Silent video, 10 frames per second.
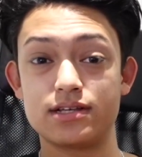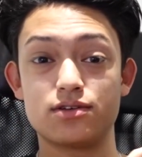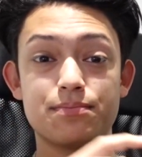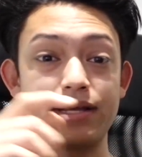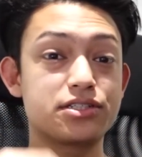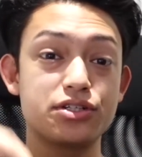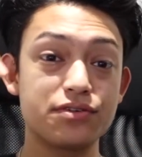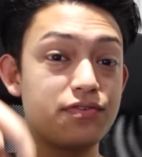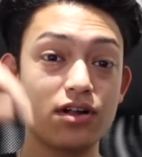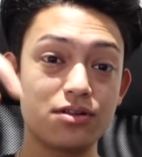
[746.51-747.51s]
So make sure you
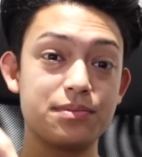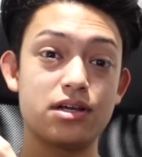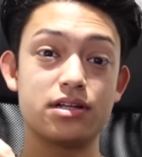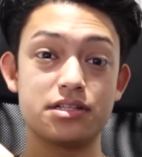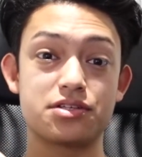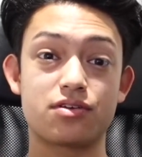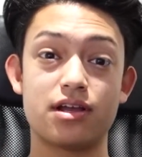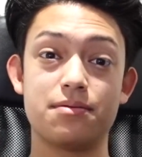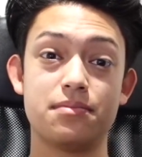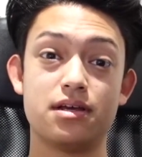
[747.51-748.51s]
follow me on
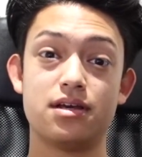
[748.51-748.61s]
Instagram,